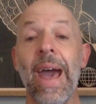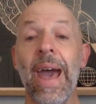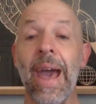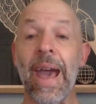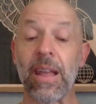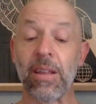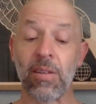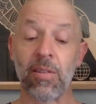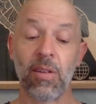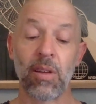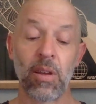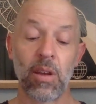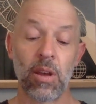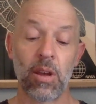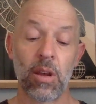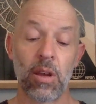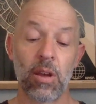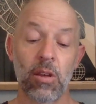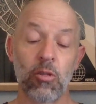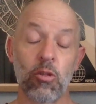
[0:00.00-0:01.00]
at
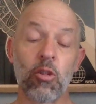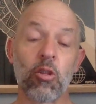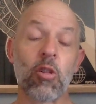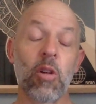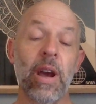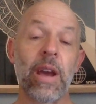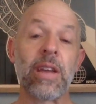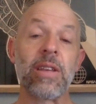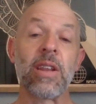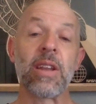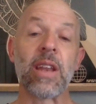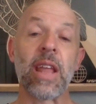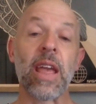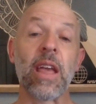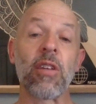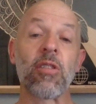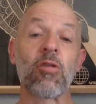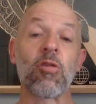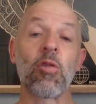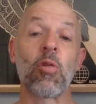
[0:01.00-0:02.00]
Ukrainian
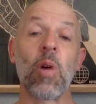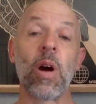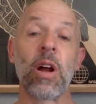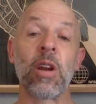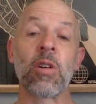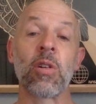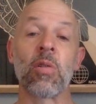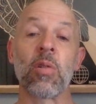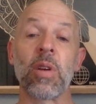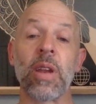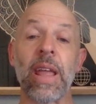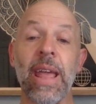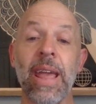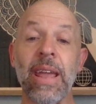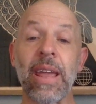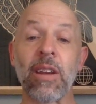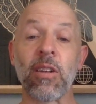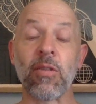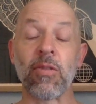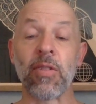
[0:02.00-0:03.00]
S-200
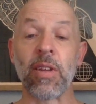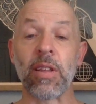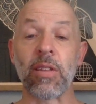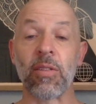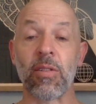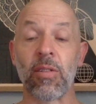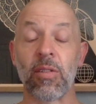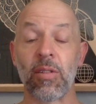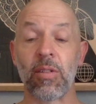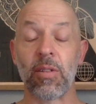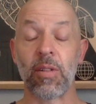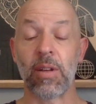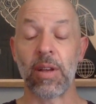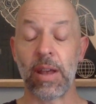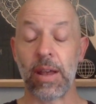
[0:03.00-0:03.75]
air defence